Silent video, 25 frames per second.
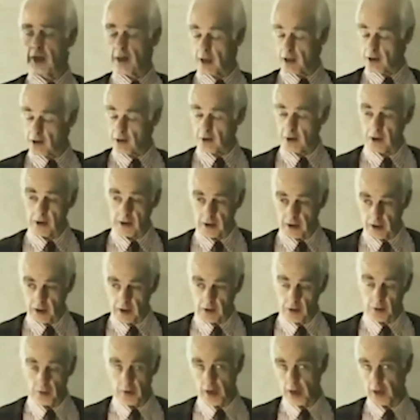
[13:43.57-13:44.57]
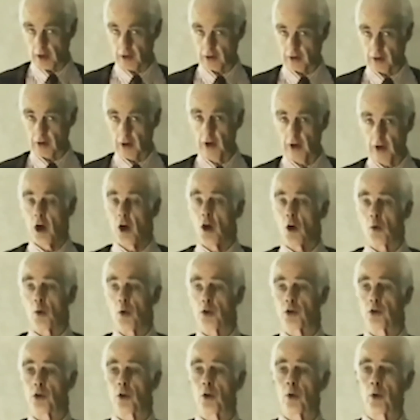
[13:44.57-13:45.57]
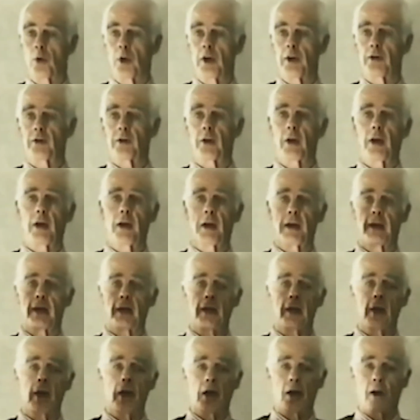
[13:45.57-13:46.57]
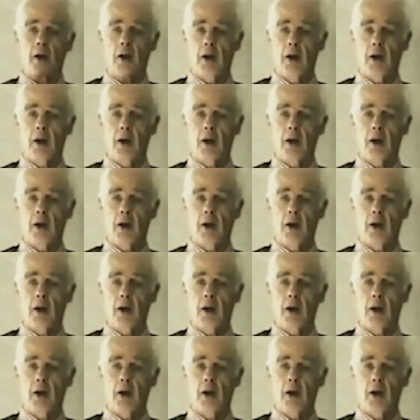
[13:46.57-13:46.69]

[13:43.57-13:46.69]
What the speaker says: energetic interaction was always a